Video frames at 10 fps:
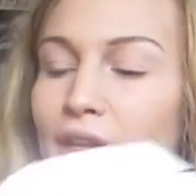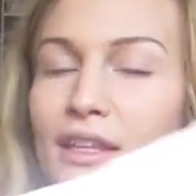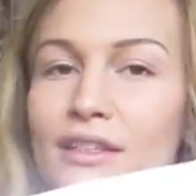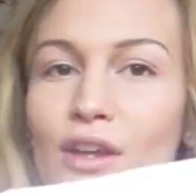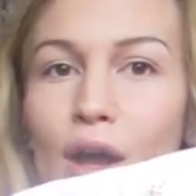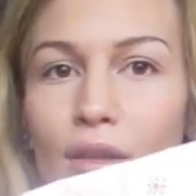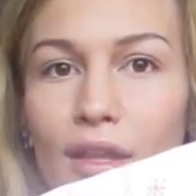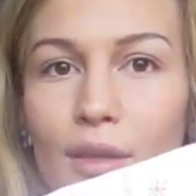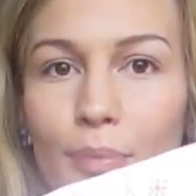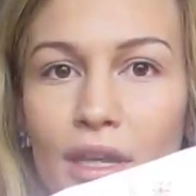It's got
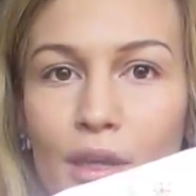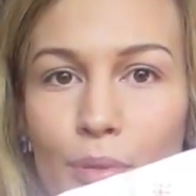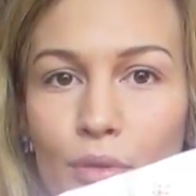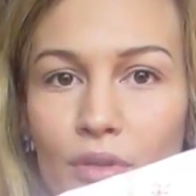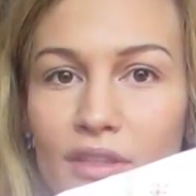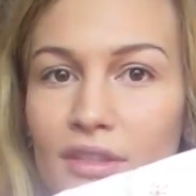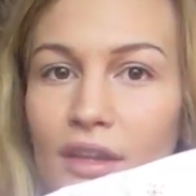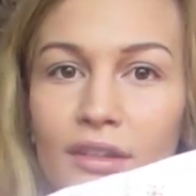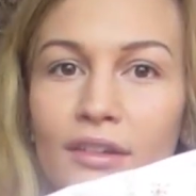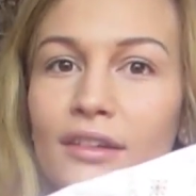like pink poodles
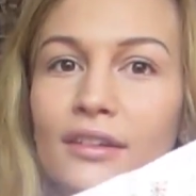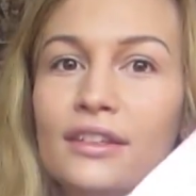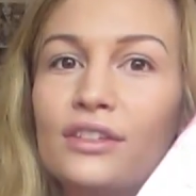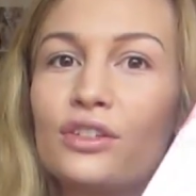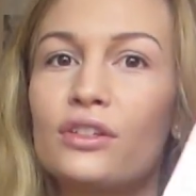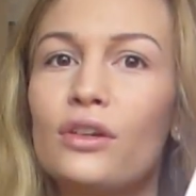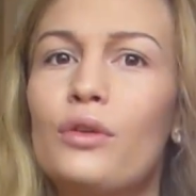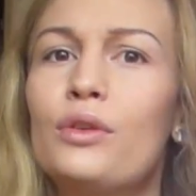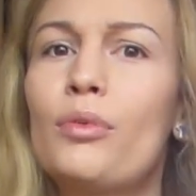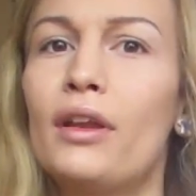on. It's just,
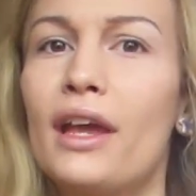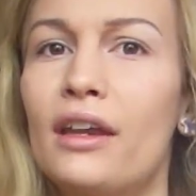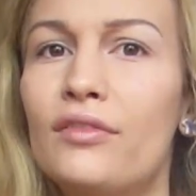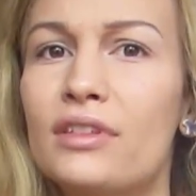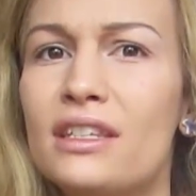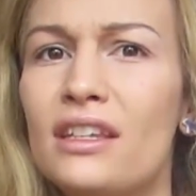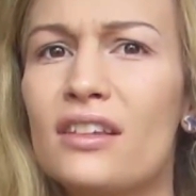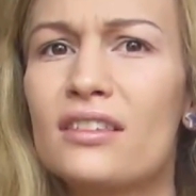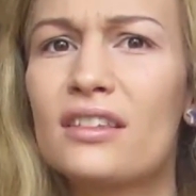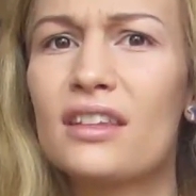oh, you probably can't even see
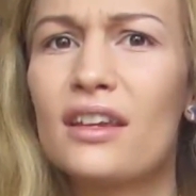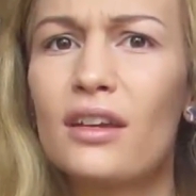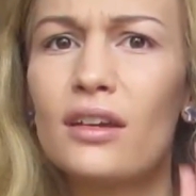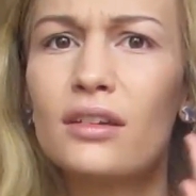because it's like